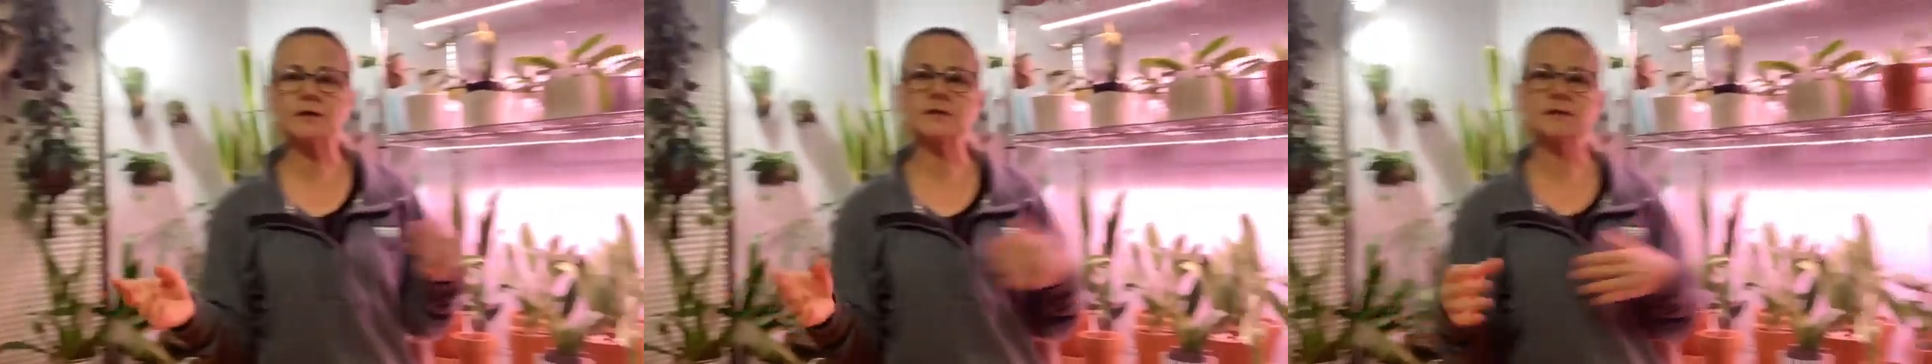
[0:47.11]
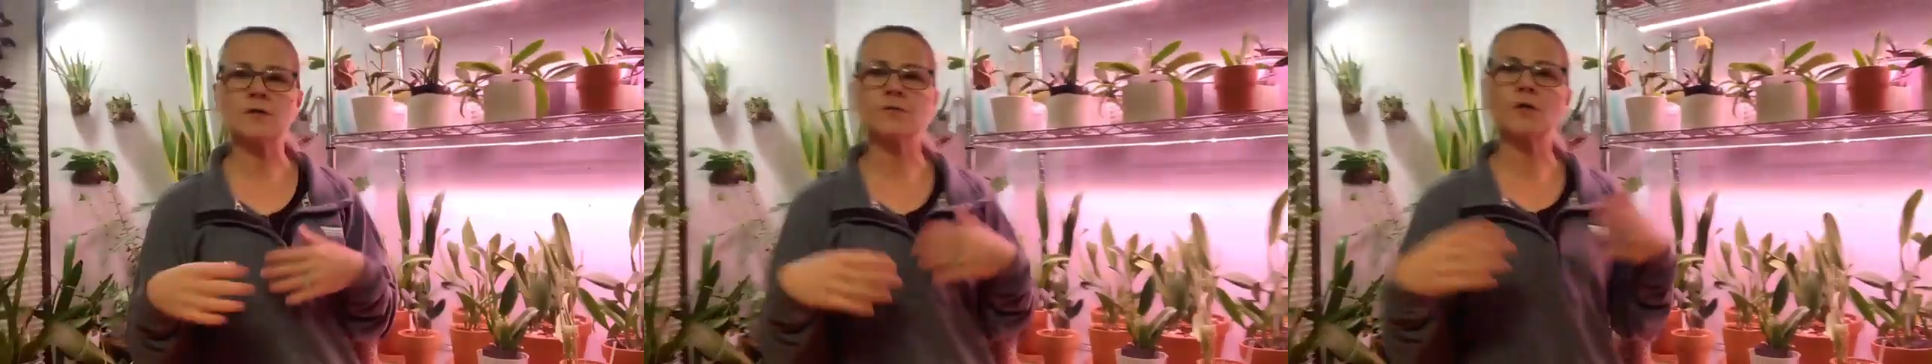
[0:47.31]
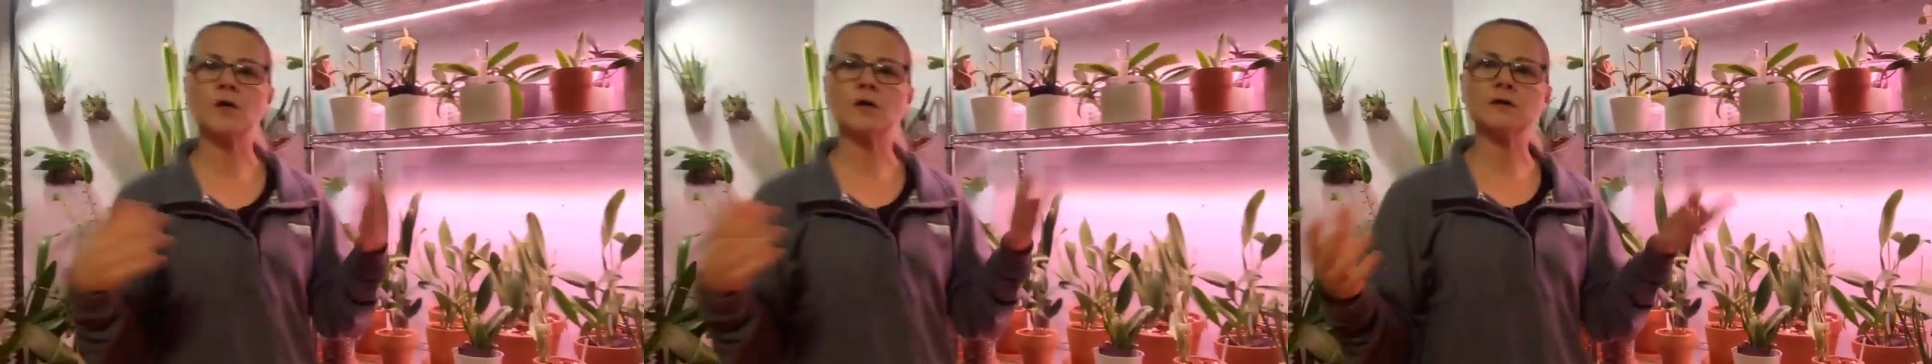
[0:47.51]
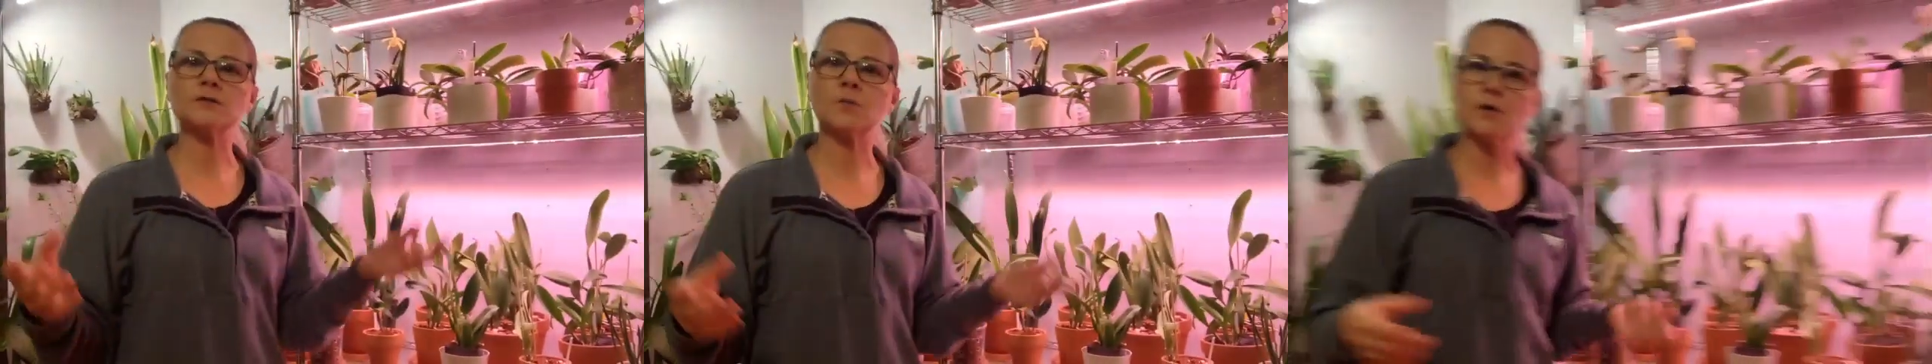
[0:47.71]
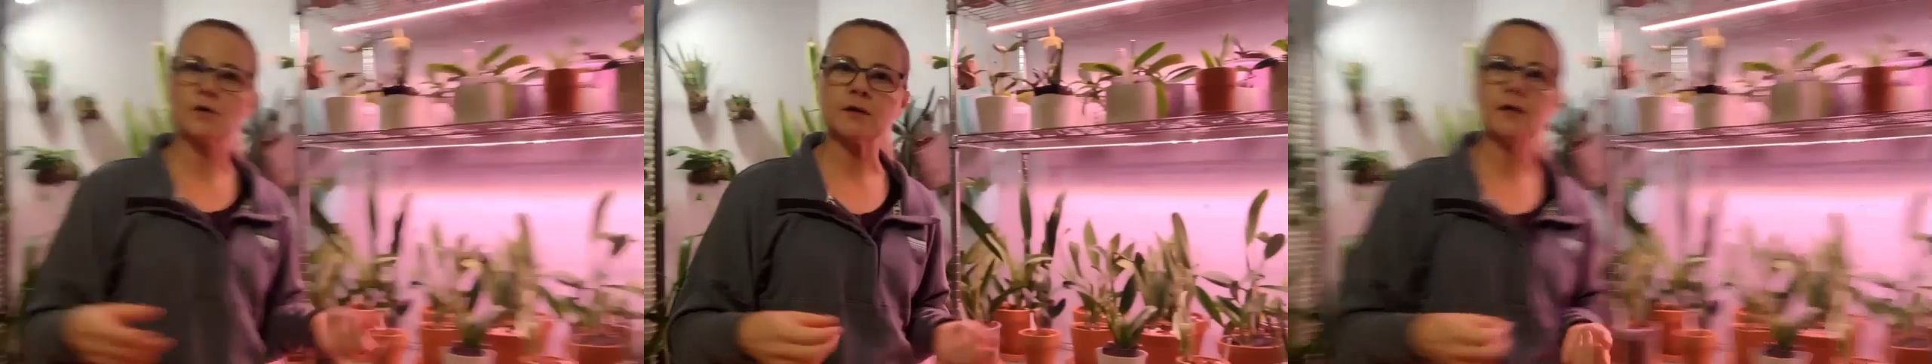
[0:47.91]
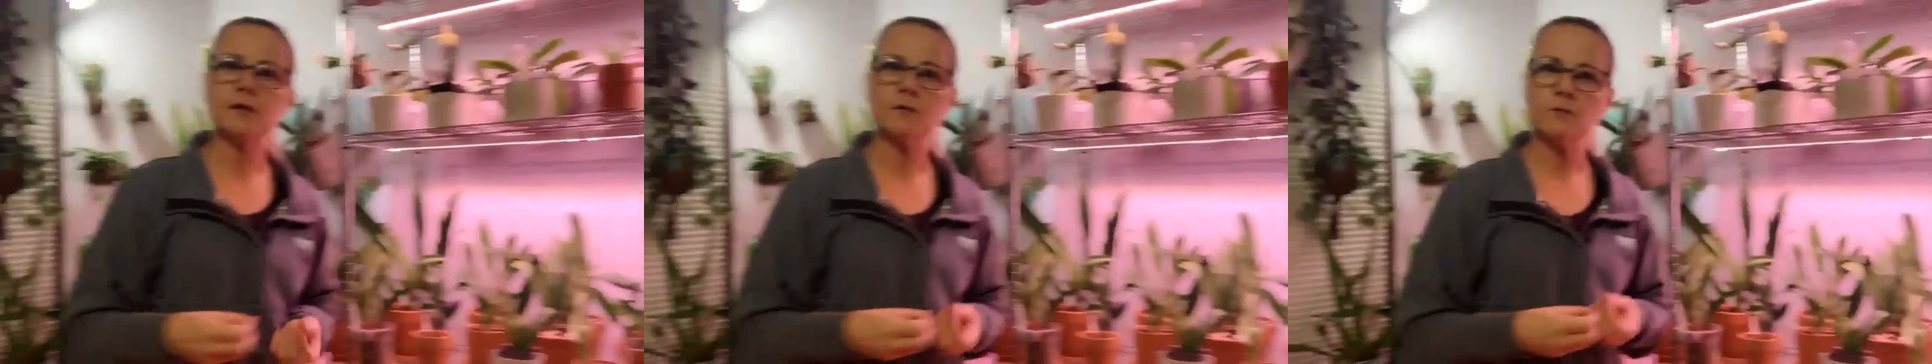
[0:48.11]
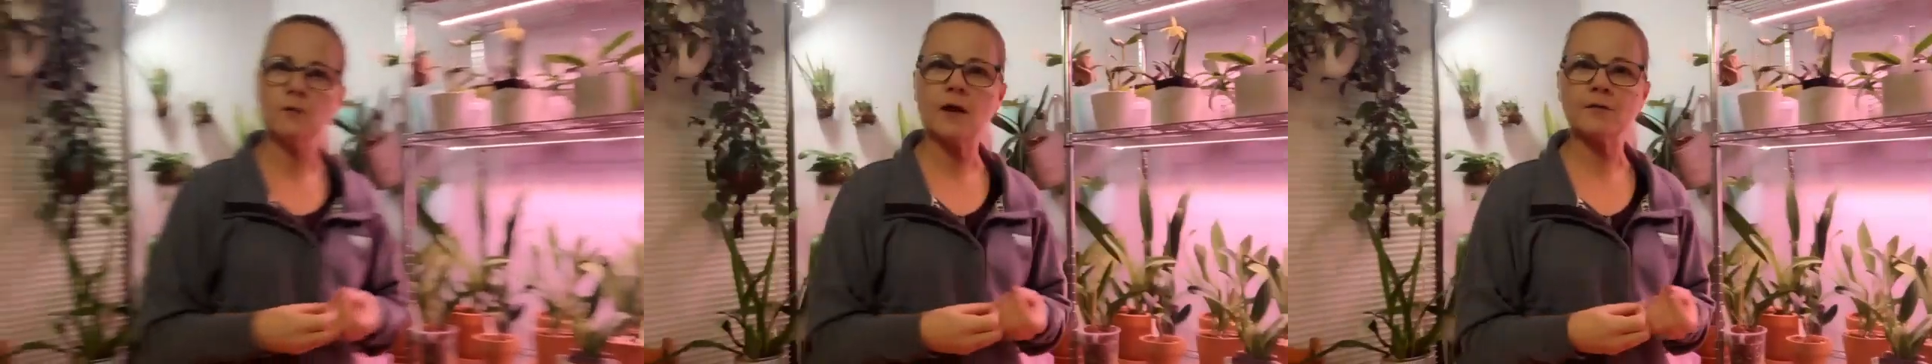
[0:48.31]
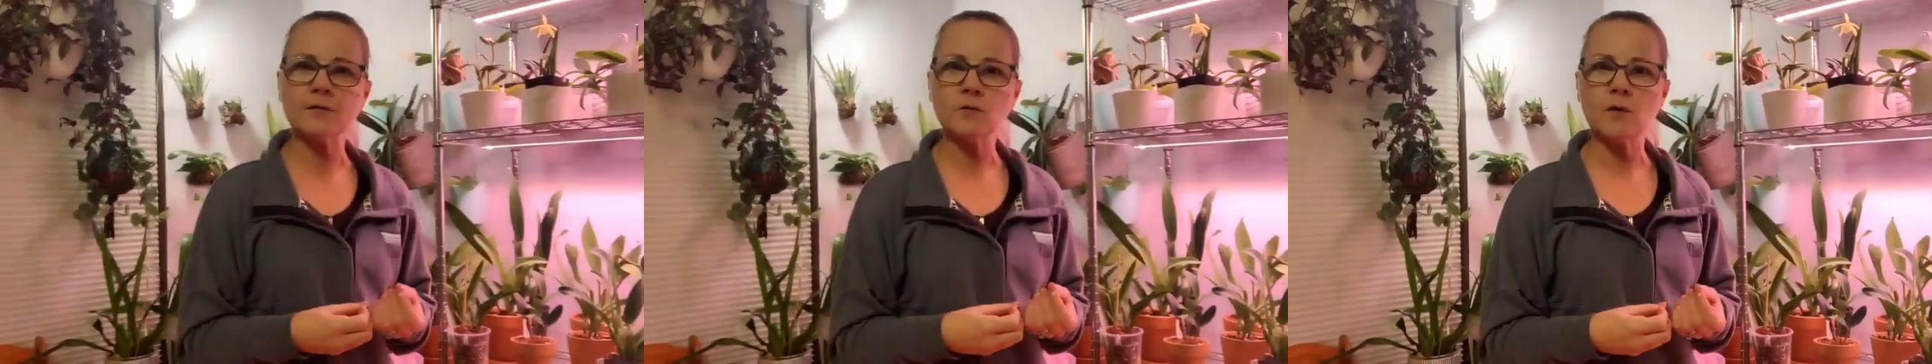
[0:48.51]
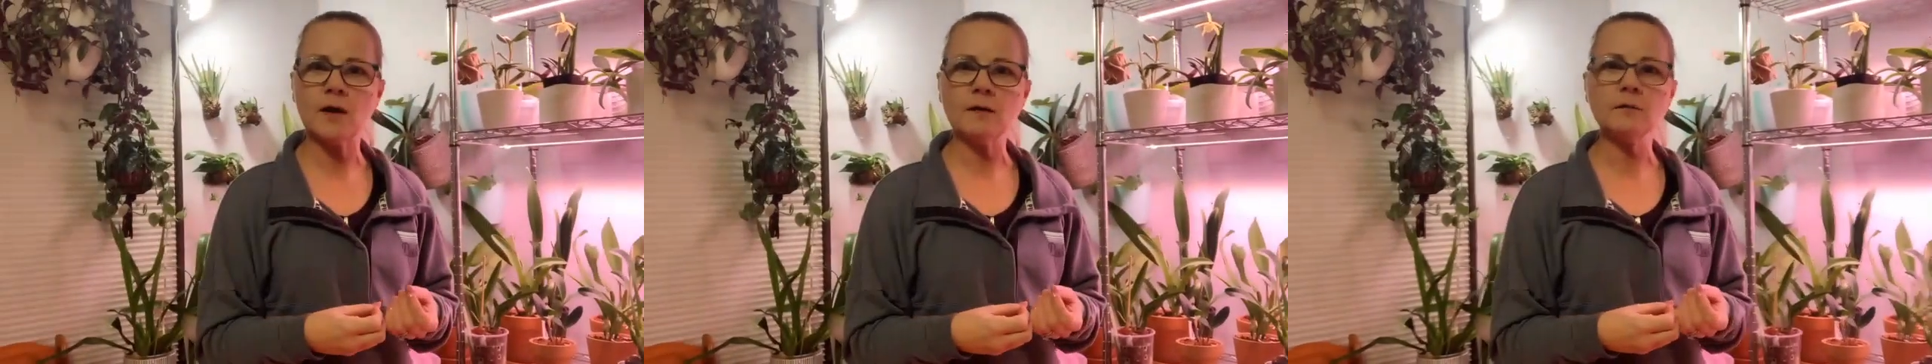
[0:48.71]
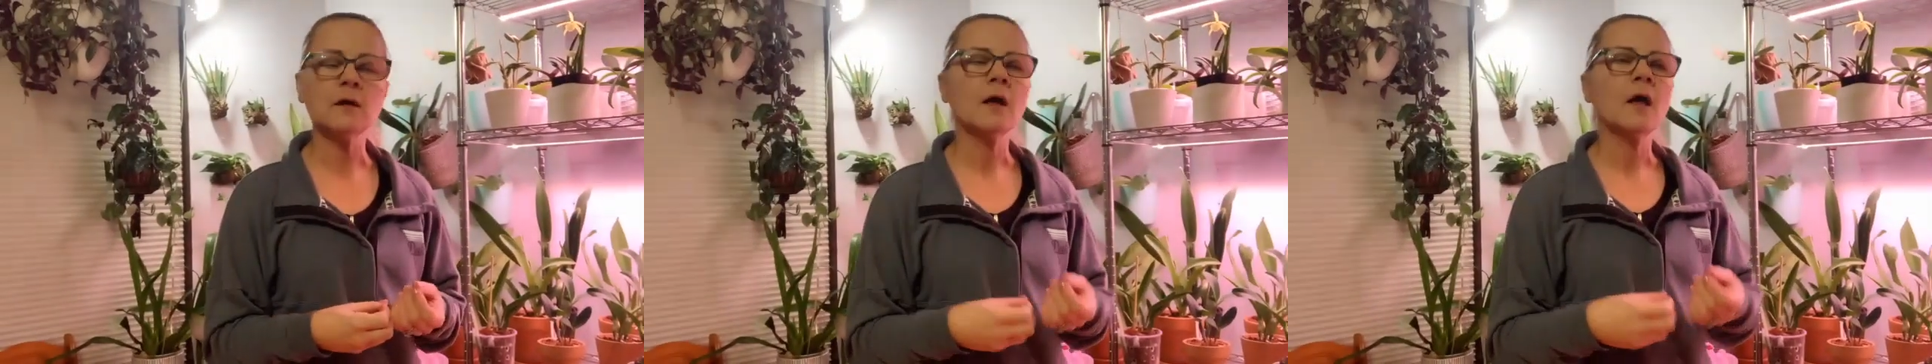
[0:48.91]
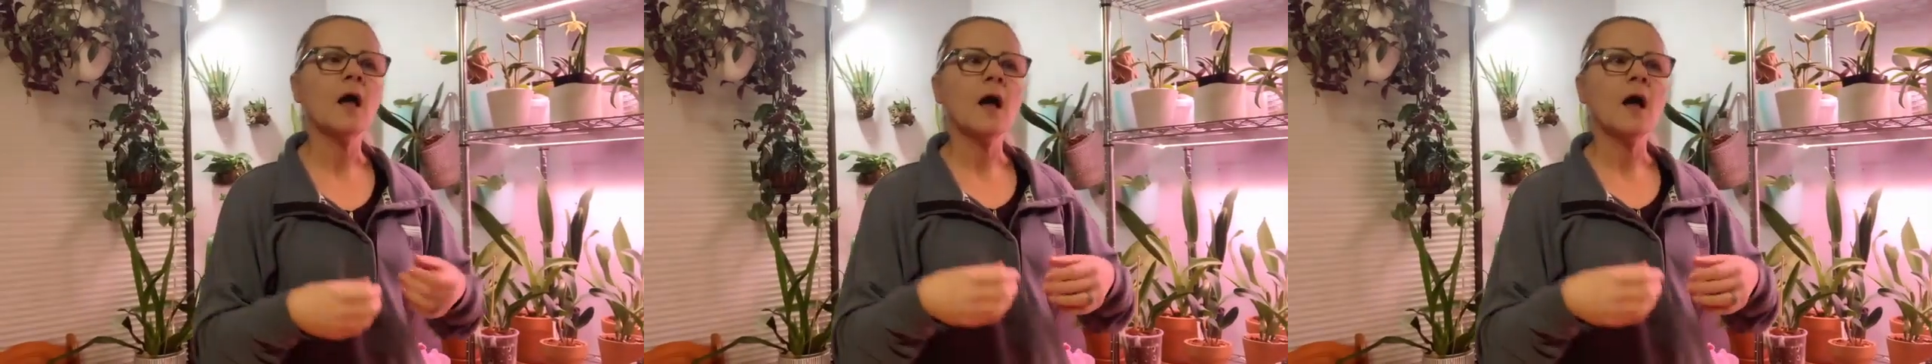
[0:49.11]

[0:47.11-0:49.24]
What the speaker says: and so far it's working rather well.